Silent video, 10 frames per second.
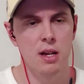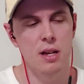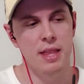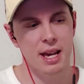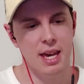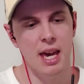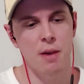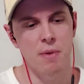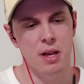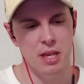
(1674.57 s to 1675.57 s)
That
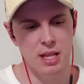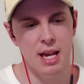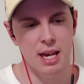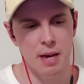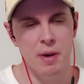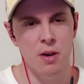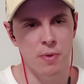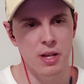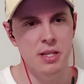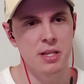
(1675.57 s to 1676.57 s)
game, I think that game had a
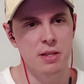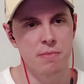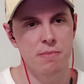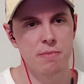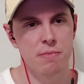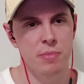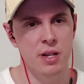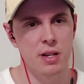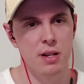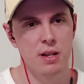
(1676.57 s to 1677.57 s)
rank system. But